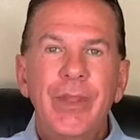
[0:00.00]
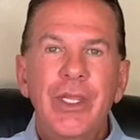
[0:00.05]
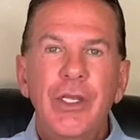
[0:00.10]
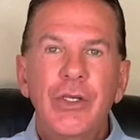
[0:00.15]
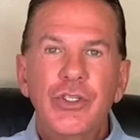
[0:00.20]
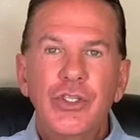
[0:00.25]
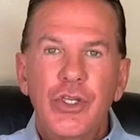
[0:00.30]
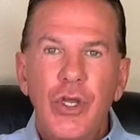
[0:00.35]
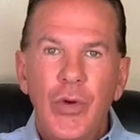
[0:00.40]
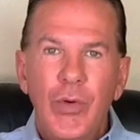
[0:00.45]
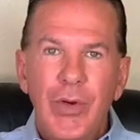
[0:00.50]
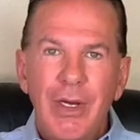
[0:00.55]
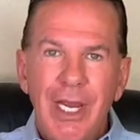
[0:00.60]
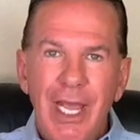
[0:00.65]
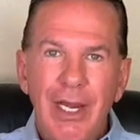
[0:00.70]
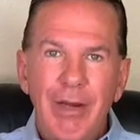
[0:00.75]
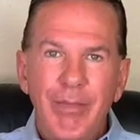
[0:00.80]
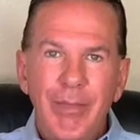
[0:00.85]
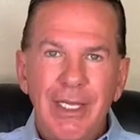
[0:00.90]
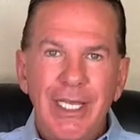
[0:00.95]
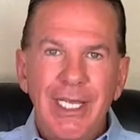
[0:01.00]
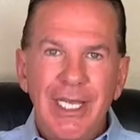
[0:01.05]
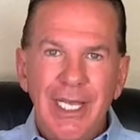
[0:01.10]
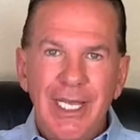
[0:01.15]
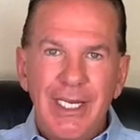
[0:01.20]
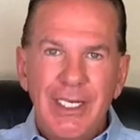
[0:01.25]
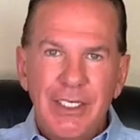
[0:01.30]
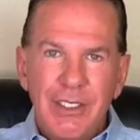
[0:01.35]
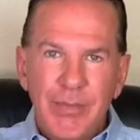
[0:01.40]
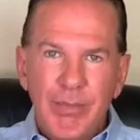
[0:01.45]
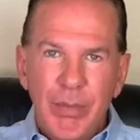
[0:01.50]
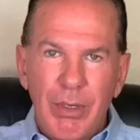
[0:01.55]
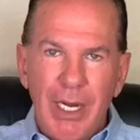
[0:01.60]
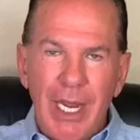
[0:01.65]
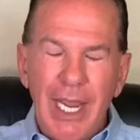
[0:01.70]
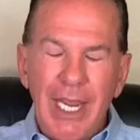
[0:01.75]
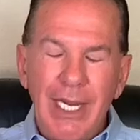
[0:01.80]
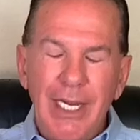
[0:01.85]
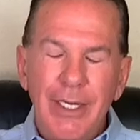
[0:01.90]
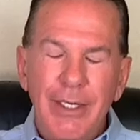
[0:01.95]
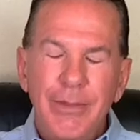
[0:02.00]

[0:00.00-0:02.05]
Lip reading: So let me explain.